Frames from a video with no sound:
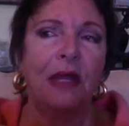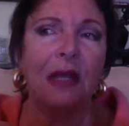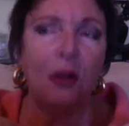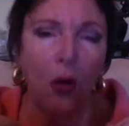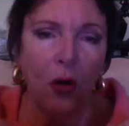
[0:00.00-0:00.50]

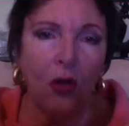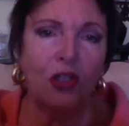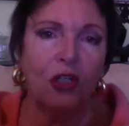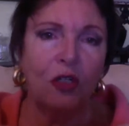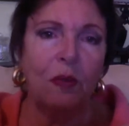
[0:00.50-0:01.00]
Be
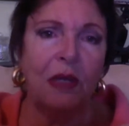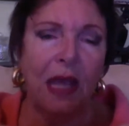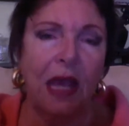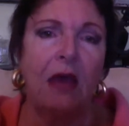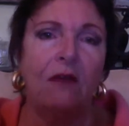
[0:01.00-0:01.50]
cautious,
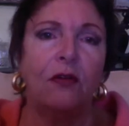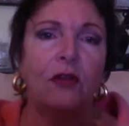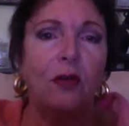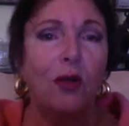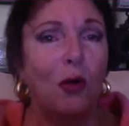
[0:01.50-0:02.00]
be
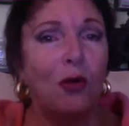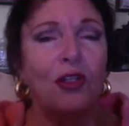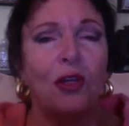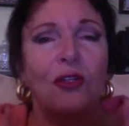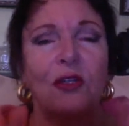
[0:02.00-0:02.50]
careful. There are
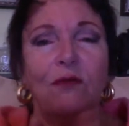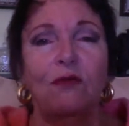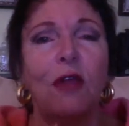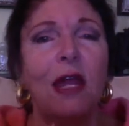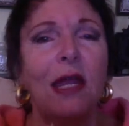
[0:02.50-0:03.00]
also some
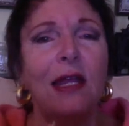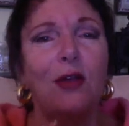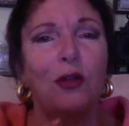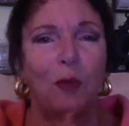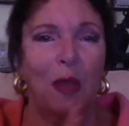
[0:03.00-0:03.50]
really
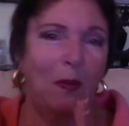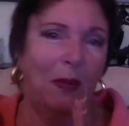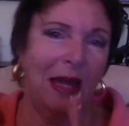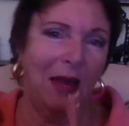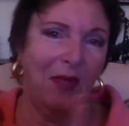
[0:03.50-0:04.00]
good
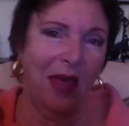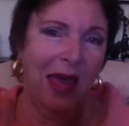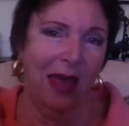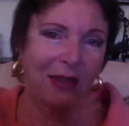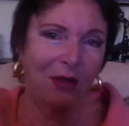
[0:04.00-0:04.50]
people out there.
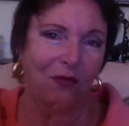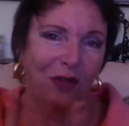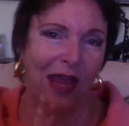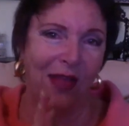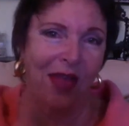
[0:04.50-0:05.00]
Don't
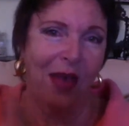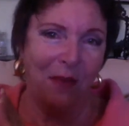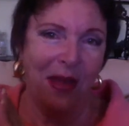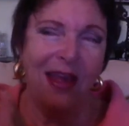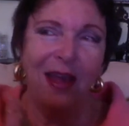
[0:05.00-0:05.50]
forget
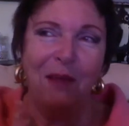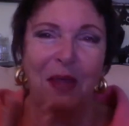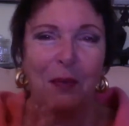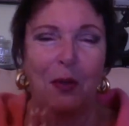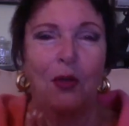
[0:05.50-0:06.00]
them.
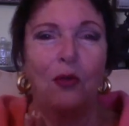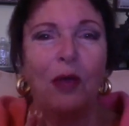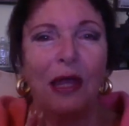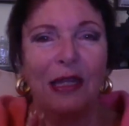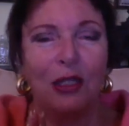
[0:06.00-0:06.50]
People who
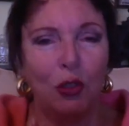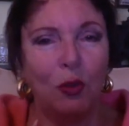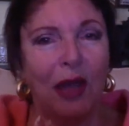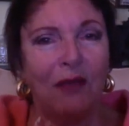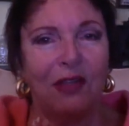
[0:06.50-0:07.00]
really do
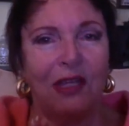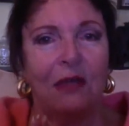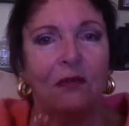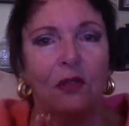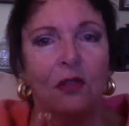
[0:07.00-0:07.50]
have a
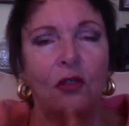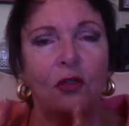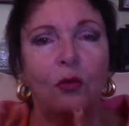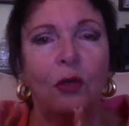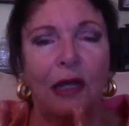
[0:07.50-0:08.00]
gift and
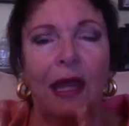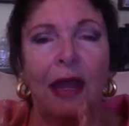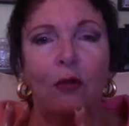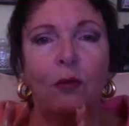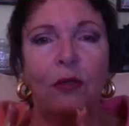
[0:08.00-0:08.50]
who will
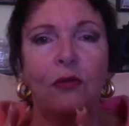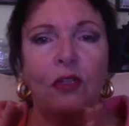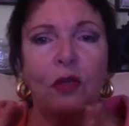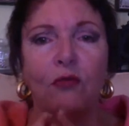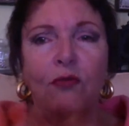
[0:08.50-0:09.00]
help you.
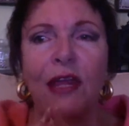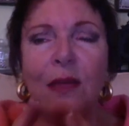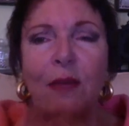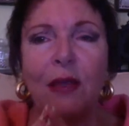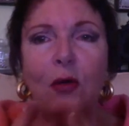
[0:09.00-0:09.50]
So
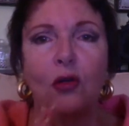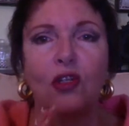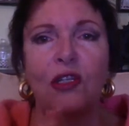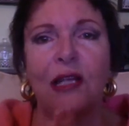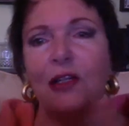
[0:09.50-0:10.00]
really be
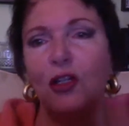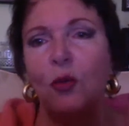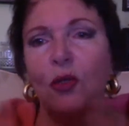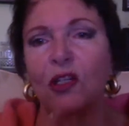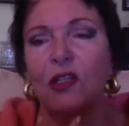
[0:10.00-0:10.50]
cautious. Al, do you
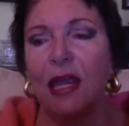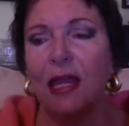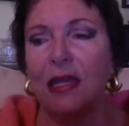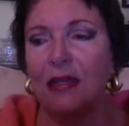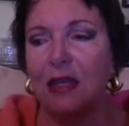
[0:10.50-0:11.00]
want to say
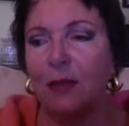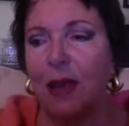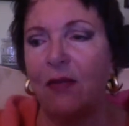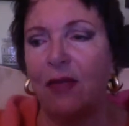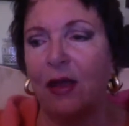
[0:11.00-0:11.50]
anything
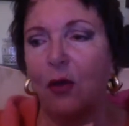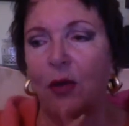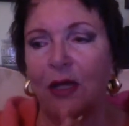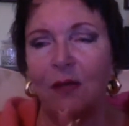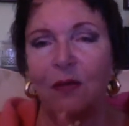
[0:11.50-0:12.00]
about that
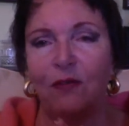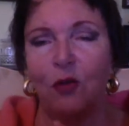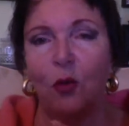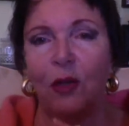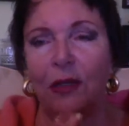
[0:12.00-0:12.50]
quickly
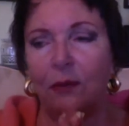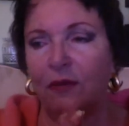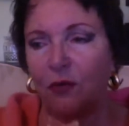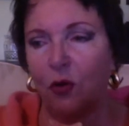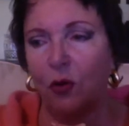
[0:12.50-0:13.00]
before
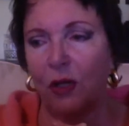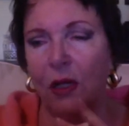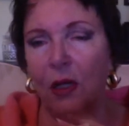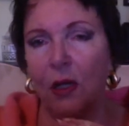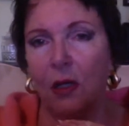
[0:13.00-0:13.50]
we
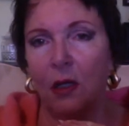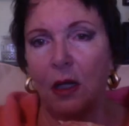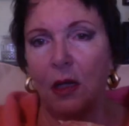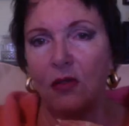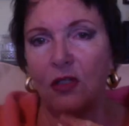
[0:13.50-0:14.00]

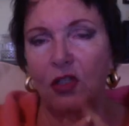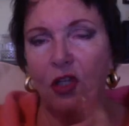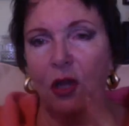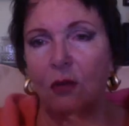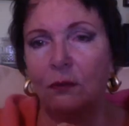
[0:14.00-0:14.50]
close the show?